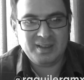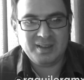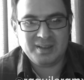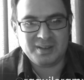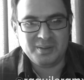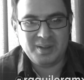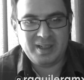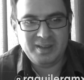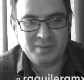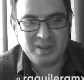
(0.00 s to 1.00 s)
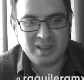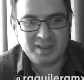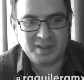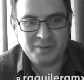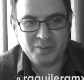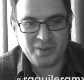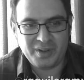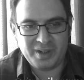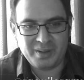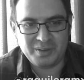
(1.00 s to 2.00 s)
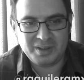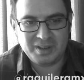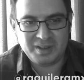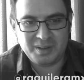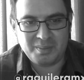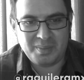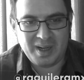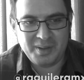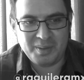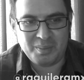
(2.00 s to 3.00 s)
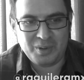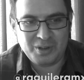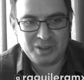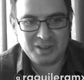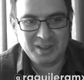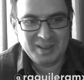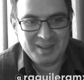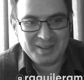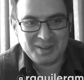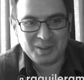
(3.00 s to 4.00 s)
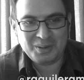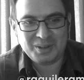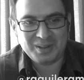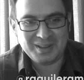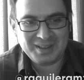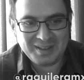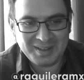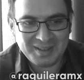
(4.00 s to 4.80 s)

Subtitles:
So I didn't realize everyone thought I was such a by-the-books socialist.